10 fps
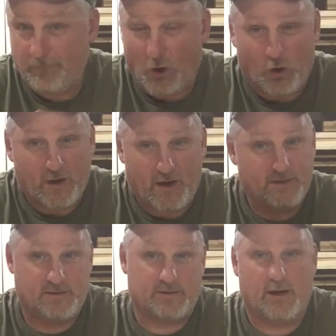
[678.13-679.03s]
all
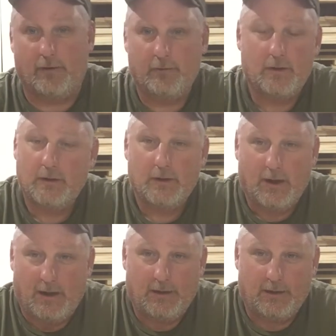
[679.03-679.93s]
kinds of stuff.
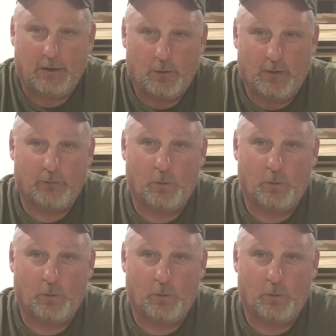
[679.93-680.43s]
Whoever